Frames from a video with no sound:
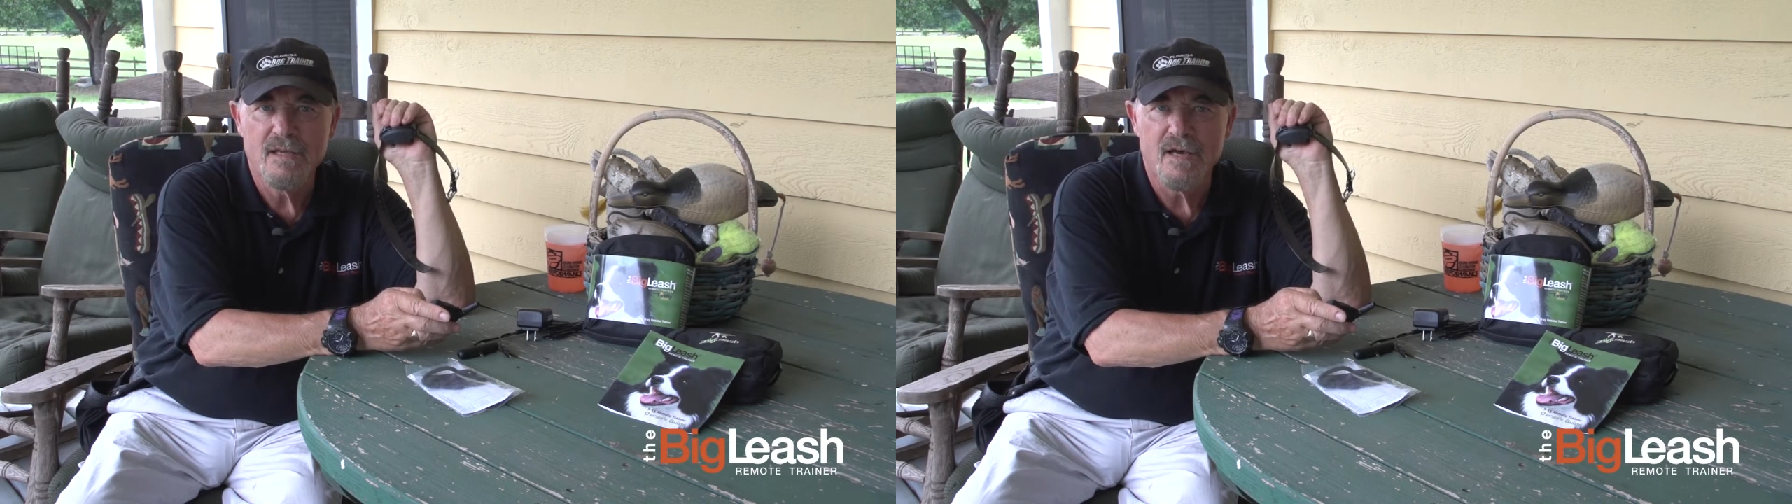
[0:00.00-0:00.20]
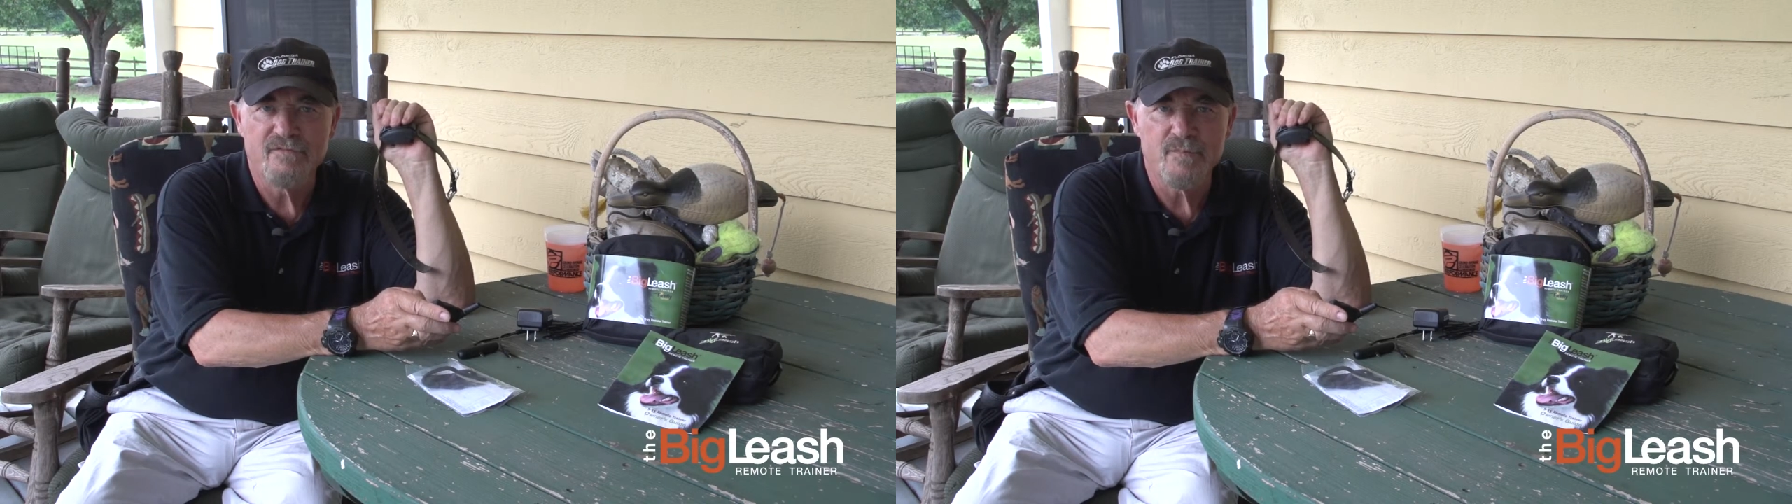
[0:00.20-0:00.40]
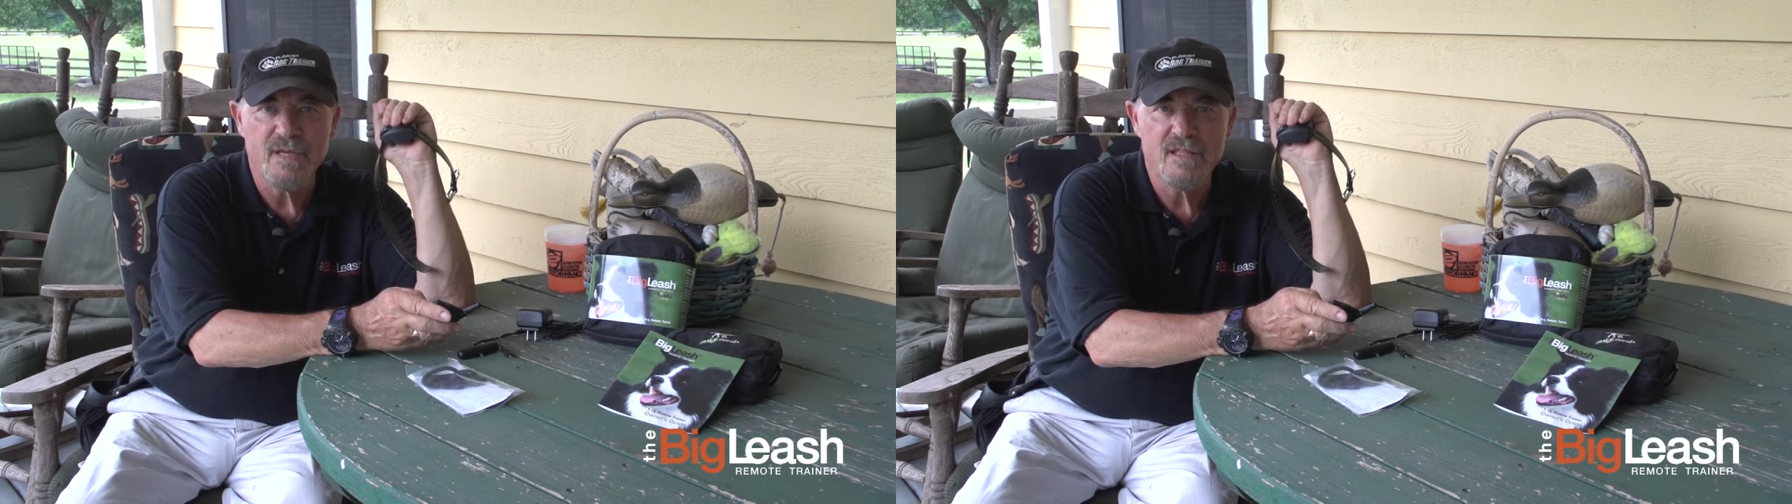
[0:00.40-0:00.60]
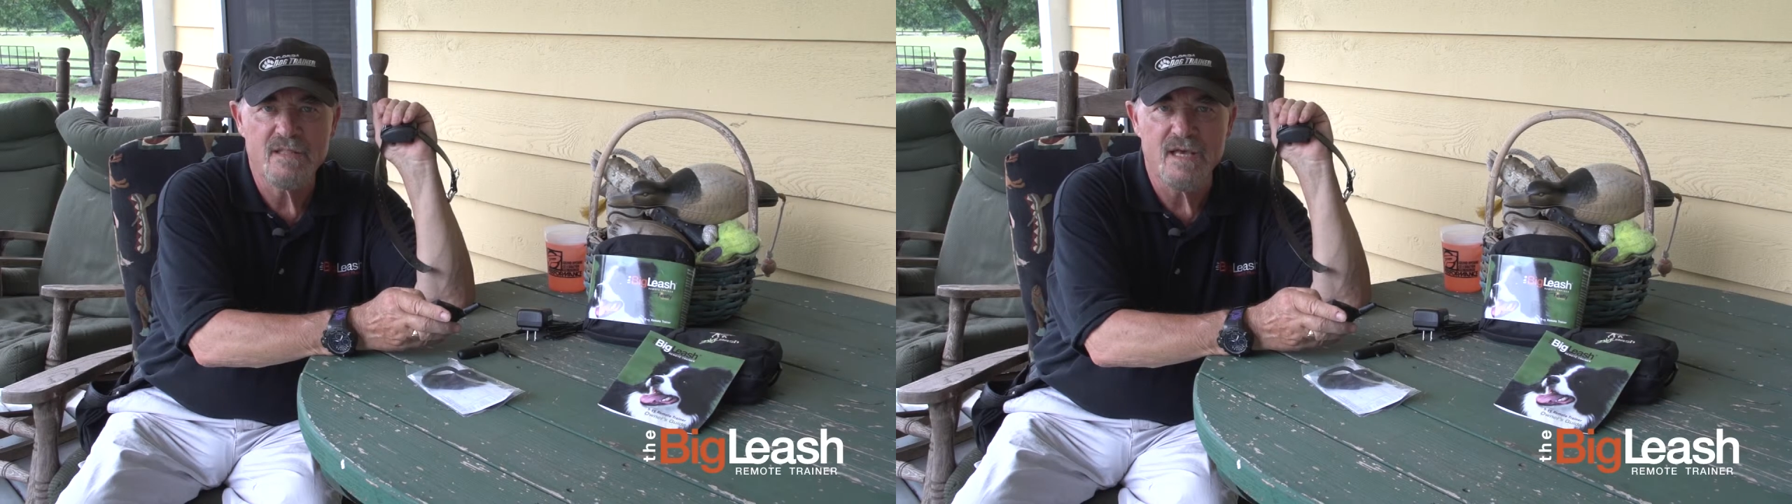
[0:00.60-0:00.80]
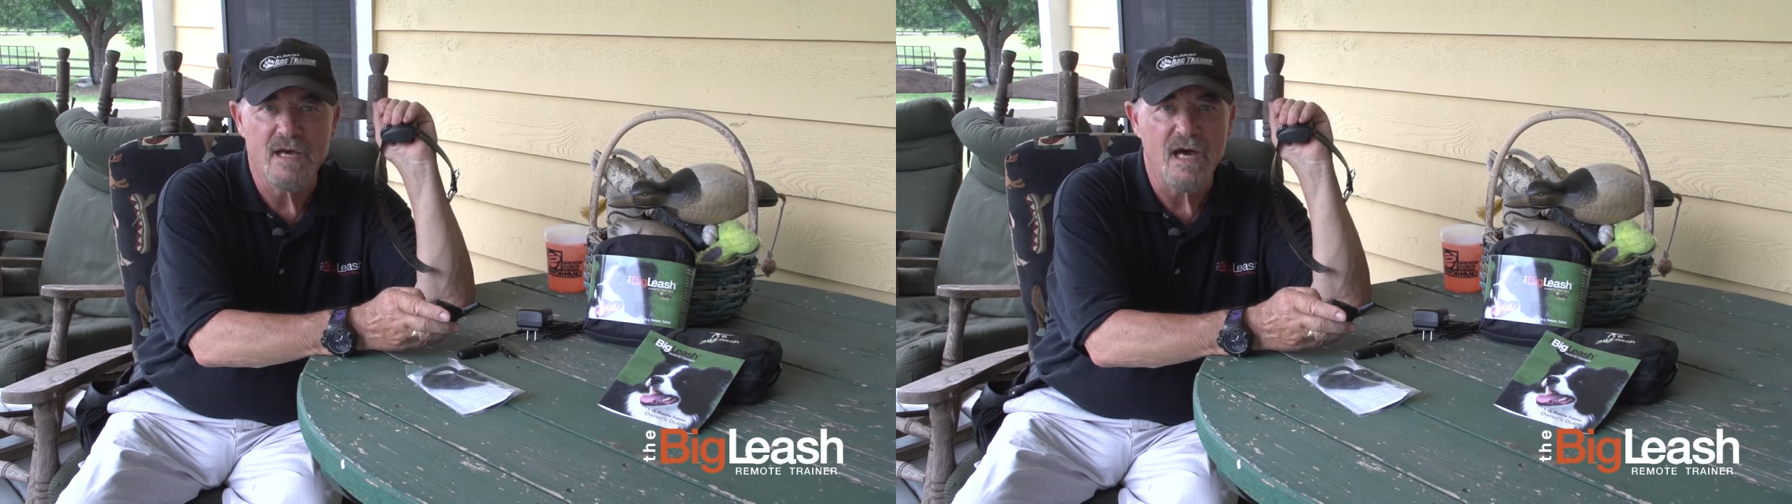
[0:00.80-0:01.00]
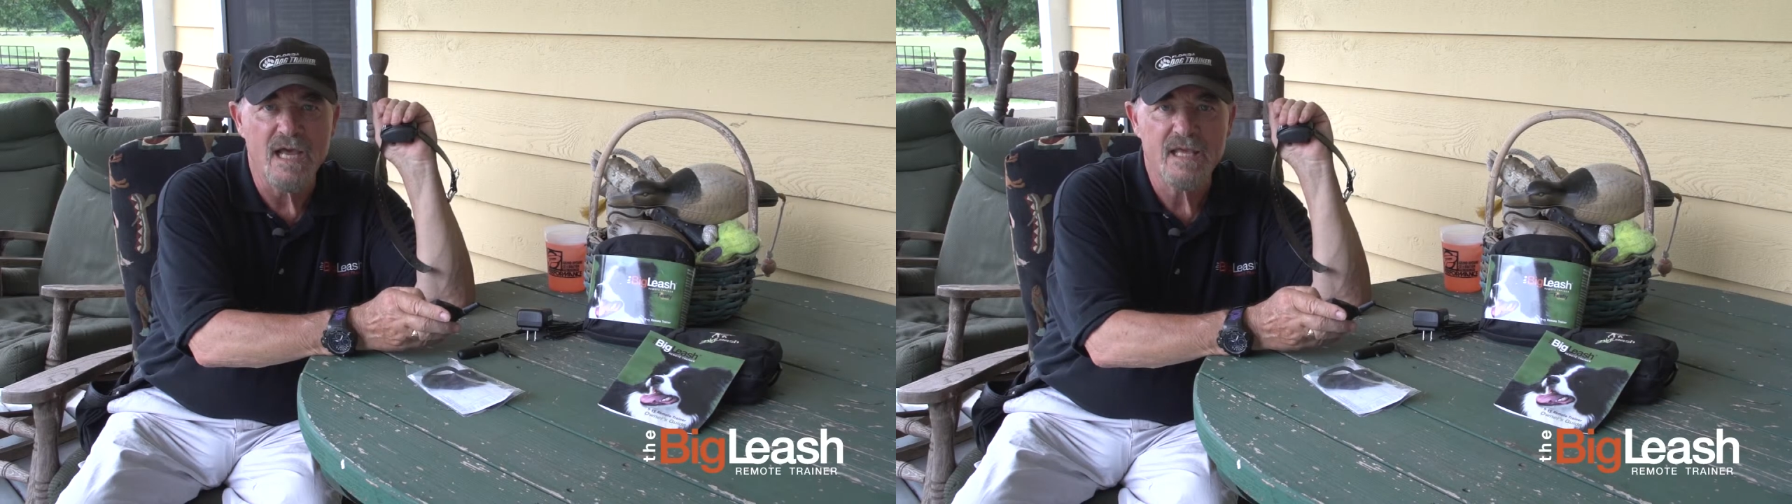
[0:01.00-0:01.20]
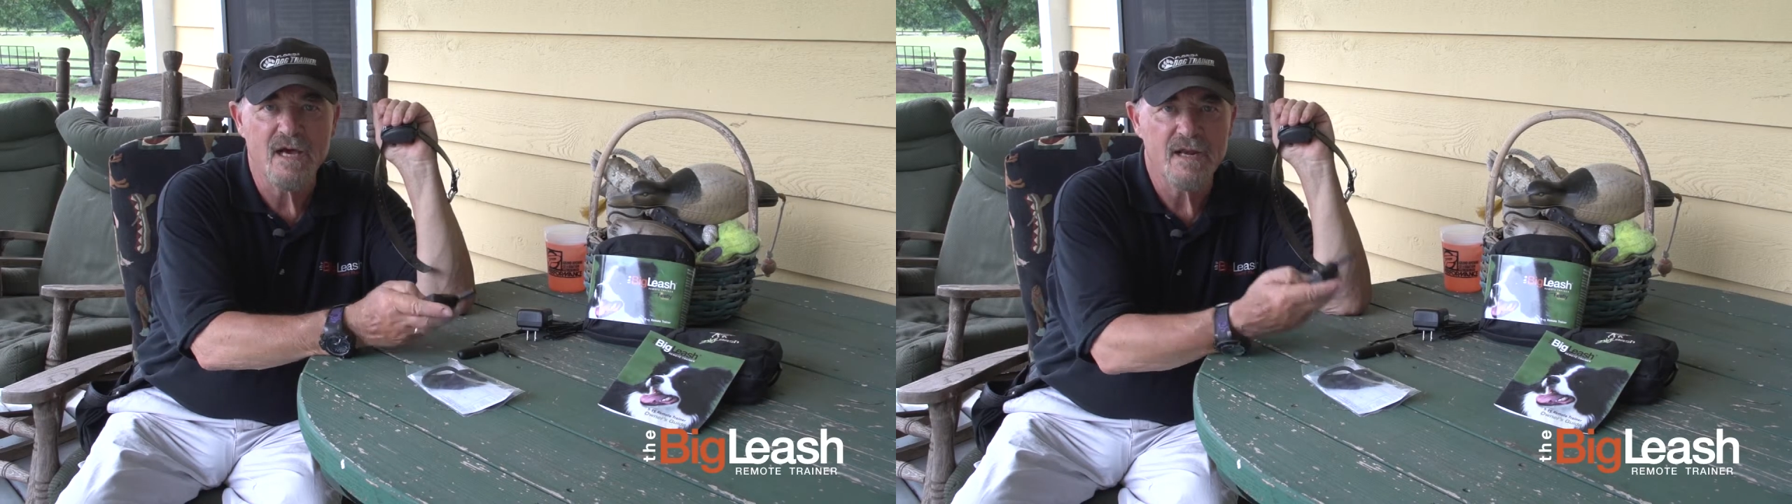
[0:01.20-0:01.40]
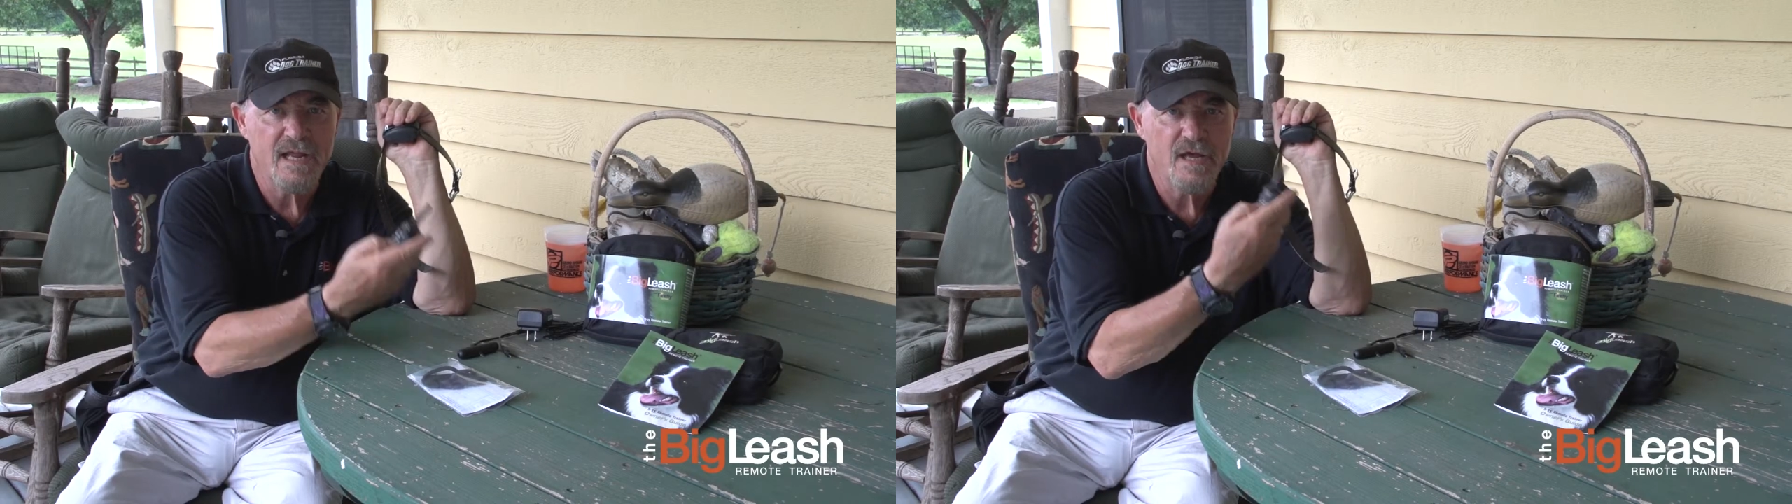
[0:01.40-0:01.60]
And for me there, I can't